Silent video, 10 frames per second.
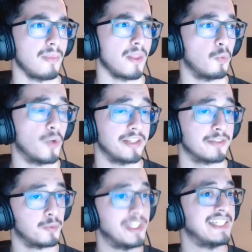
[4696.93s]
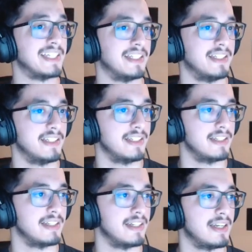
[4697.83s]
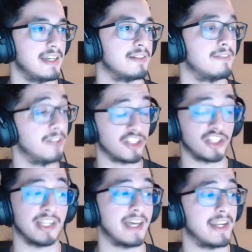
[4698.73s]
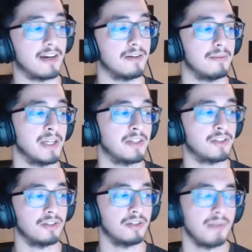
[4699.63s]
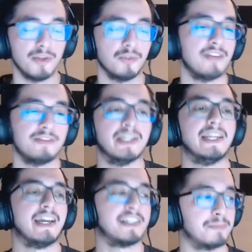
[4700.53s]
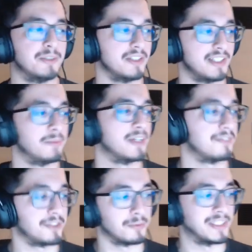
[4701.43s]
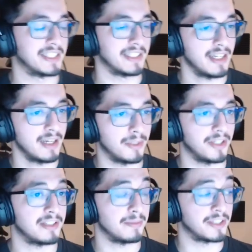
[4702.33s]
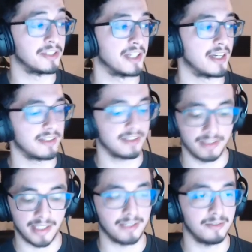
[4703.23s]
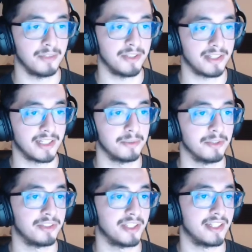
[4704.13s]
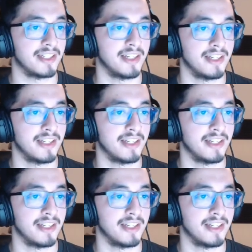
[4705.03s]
what you're weak in and fleshing that out. Make sure, maybe you don't have to be an expert in whatever you're weak in, but you need to be good at it. Like one thing I will say,